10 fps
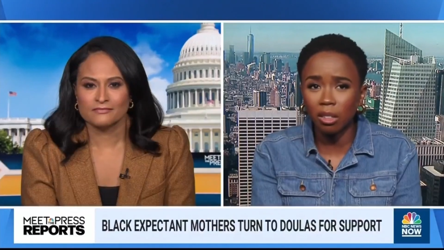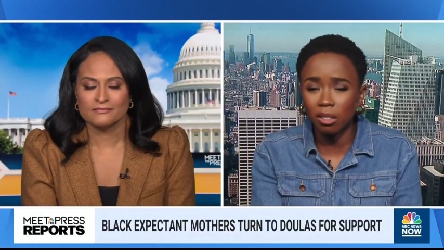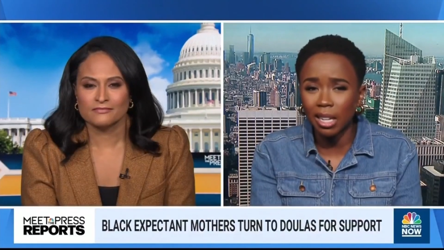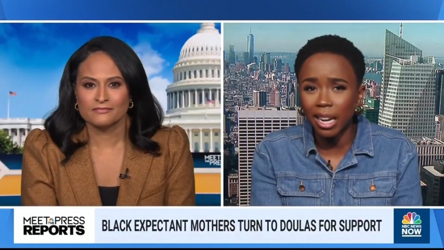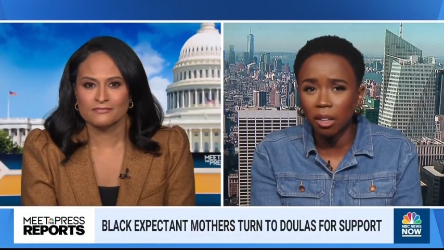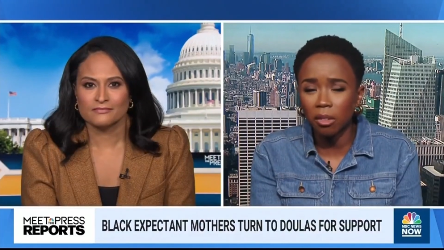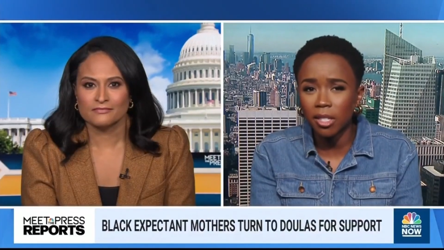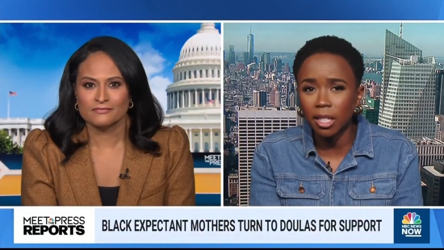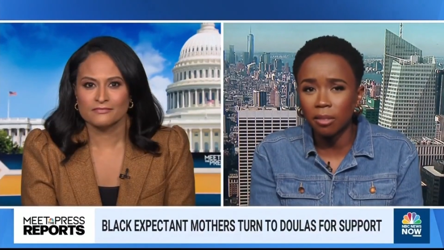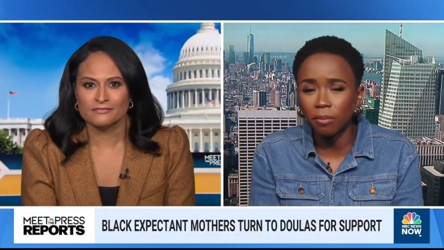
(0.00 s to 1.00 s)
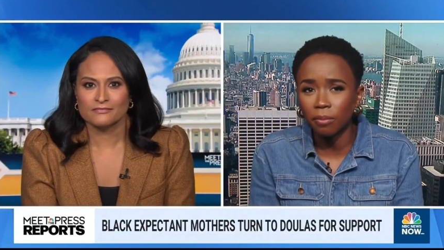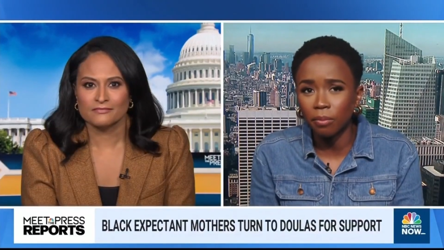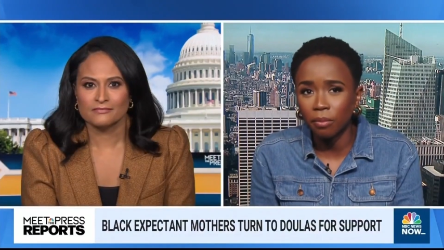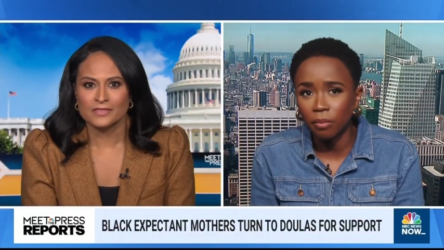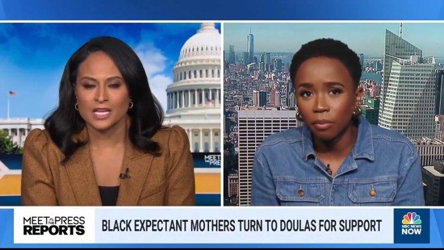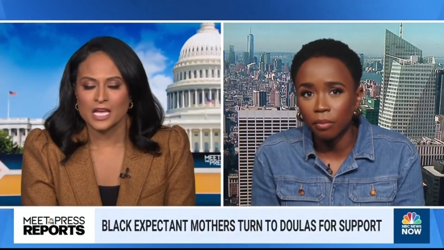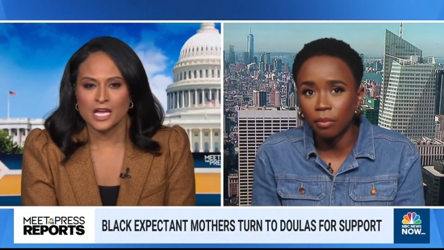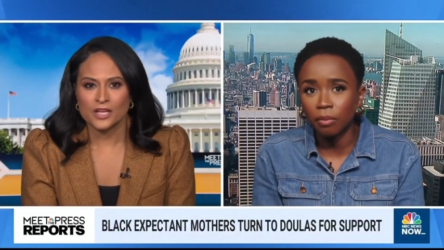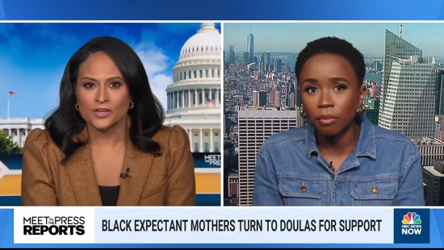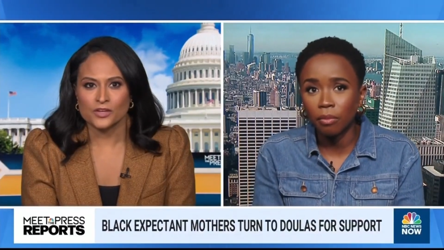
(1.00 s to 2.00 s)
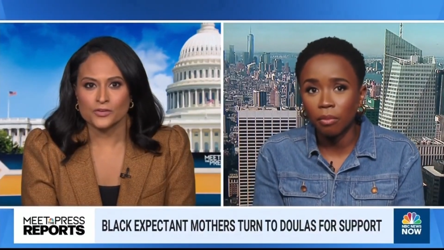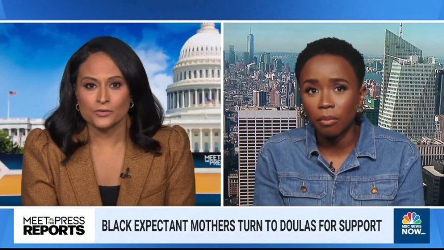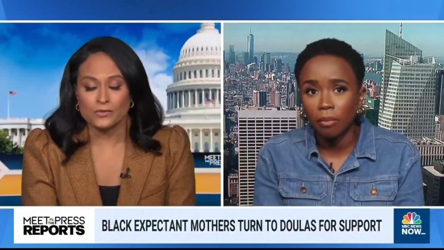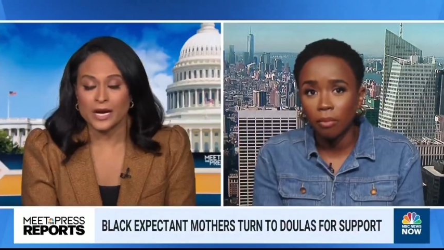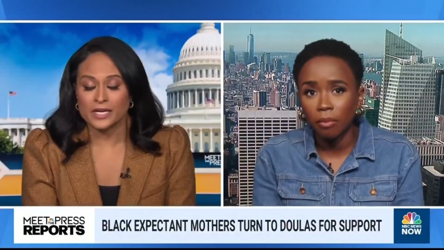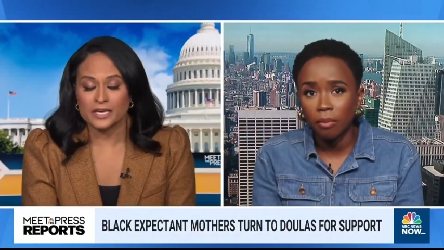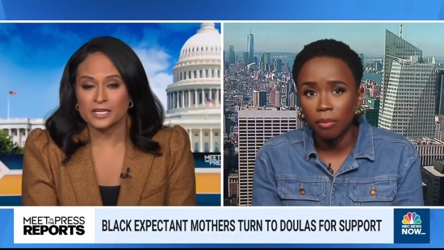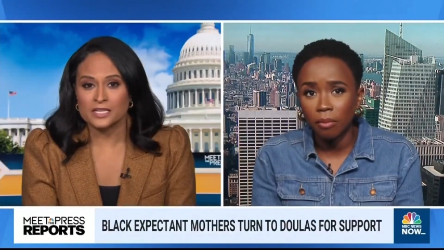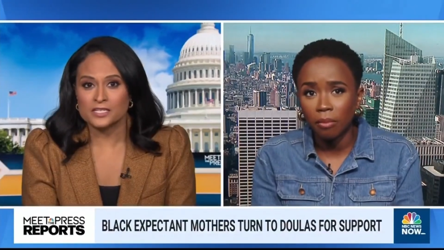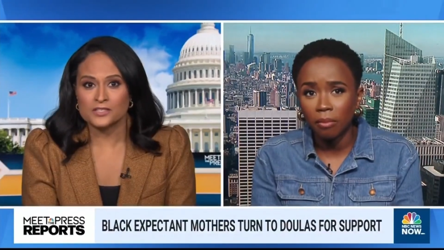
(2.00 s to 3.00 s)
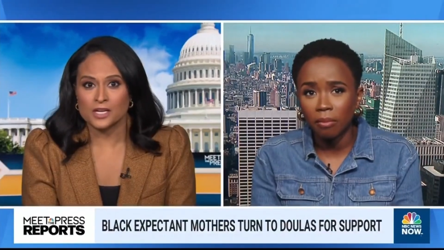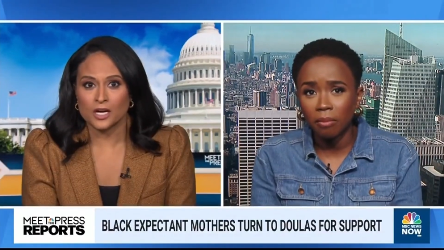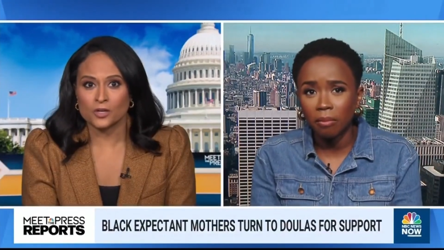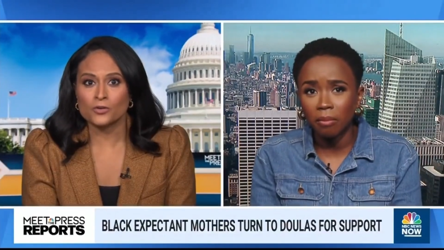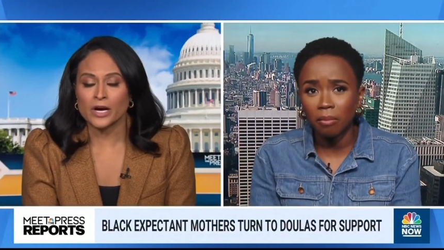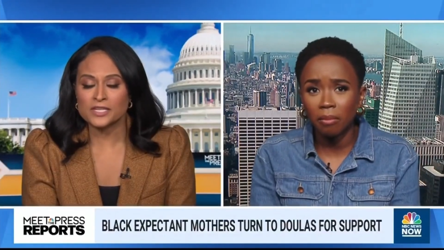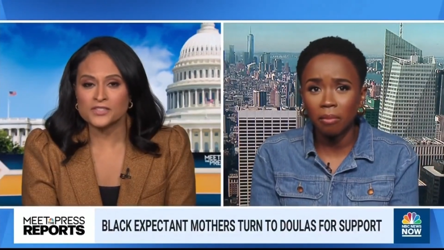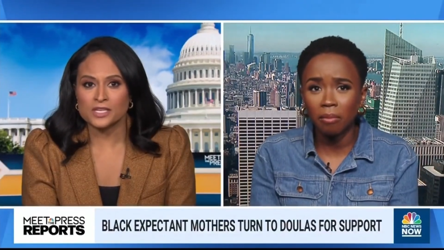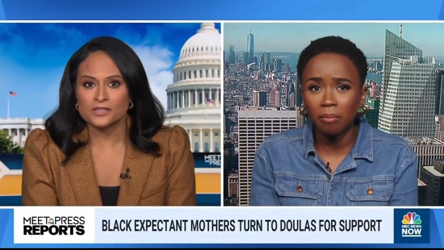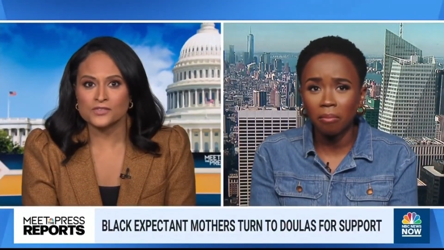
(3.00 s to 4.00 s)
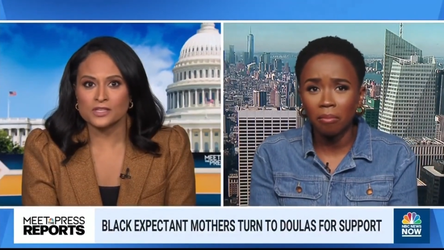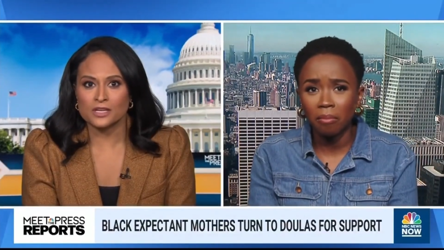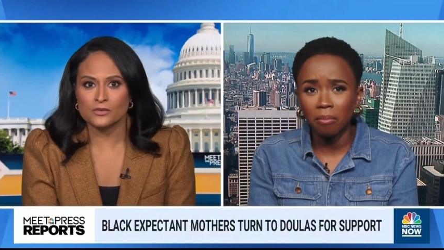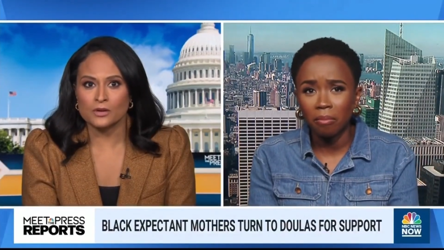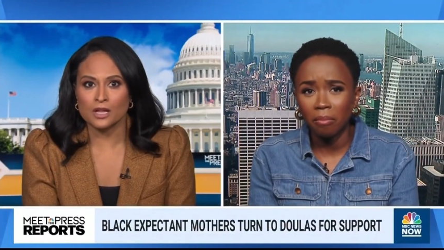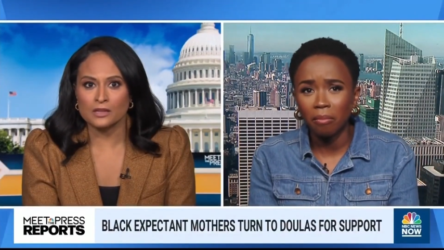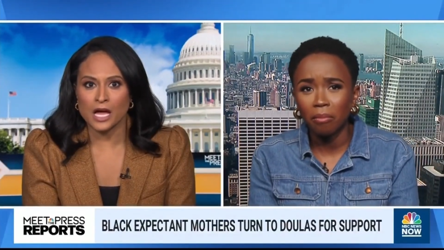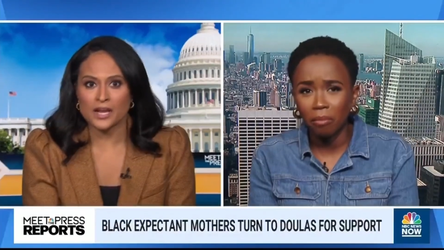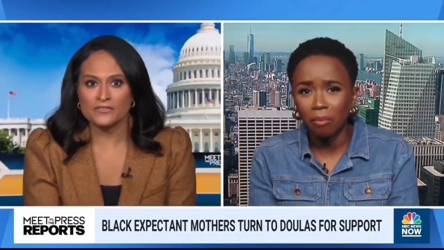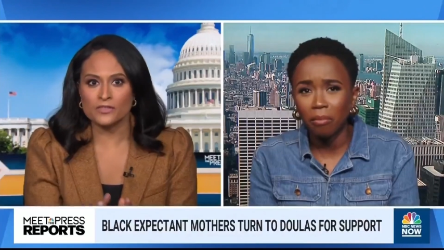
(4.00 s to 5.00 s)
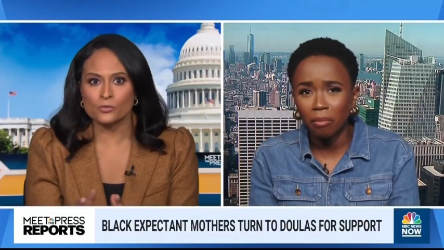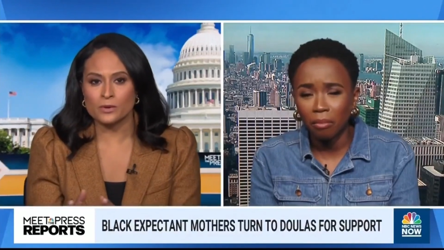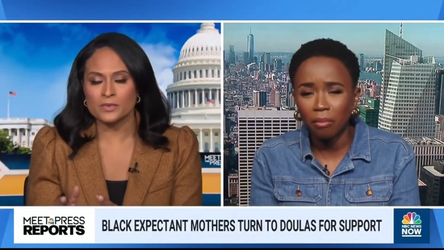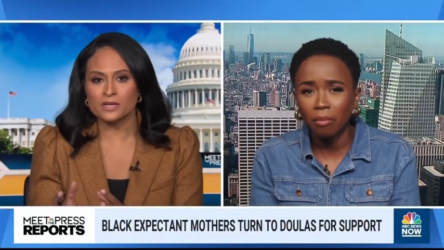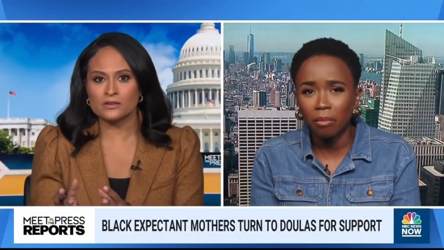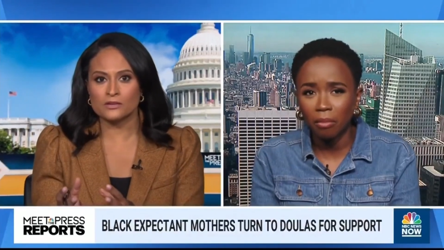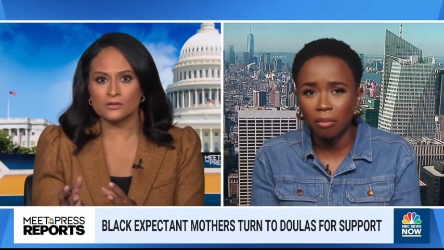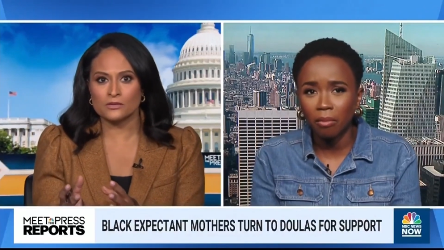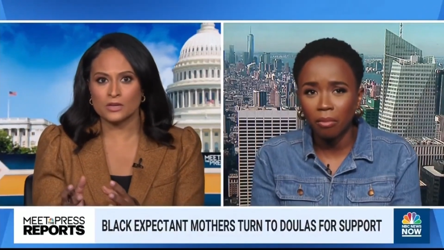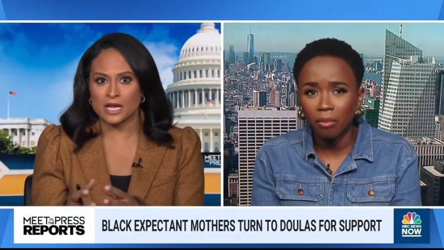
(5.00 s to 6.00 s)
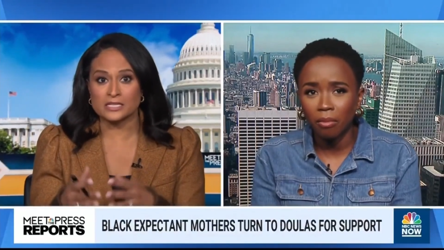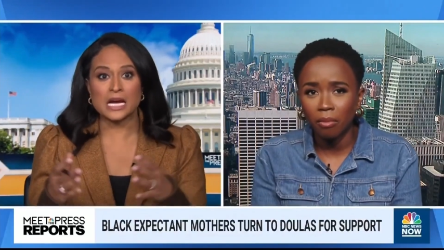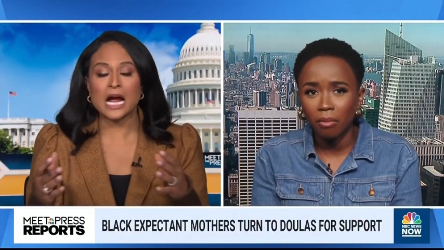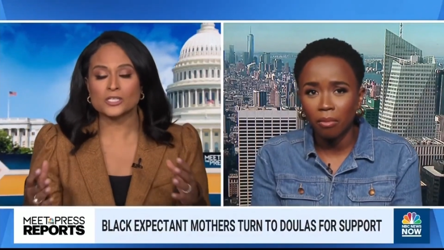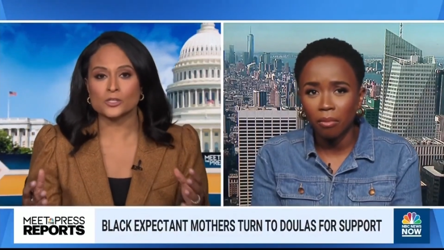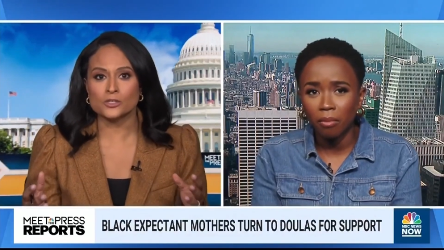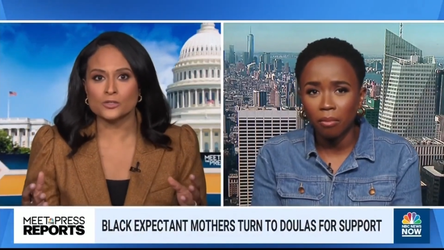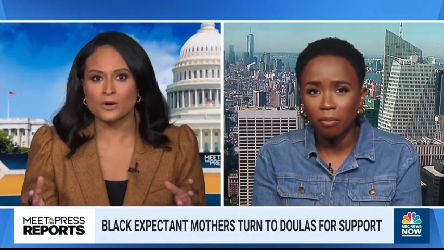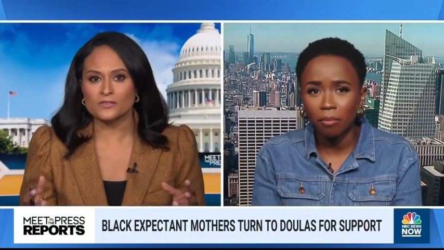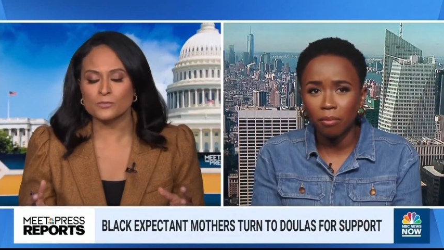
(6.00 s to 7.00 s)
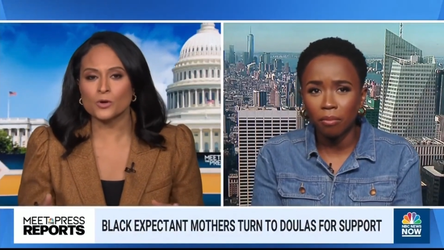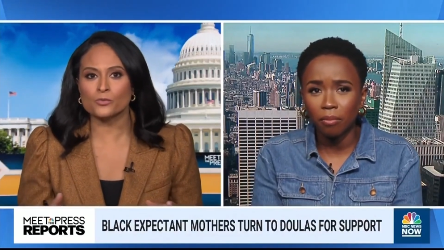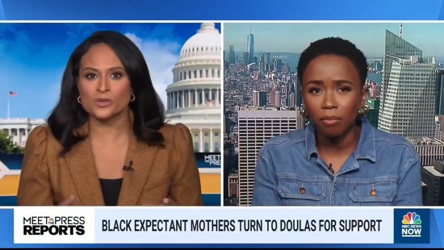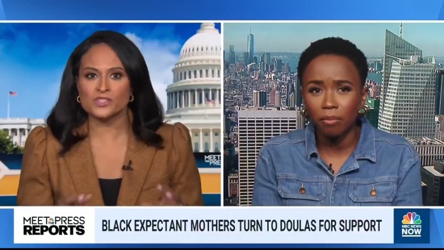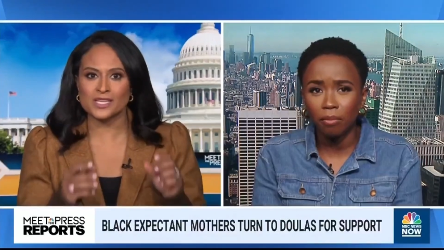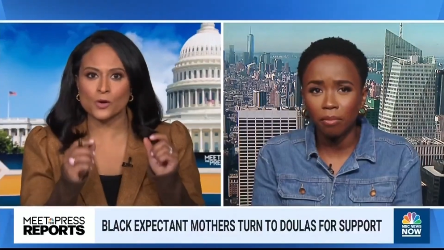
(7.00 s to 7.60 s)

Speaker 1: are dying, Kristen.
Speaker 2: You're right, and it is a crisis. It, a lot of the women and doctors who I've spoken with say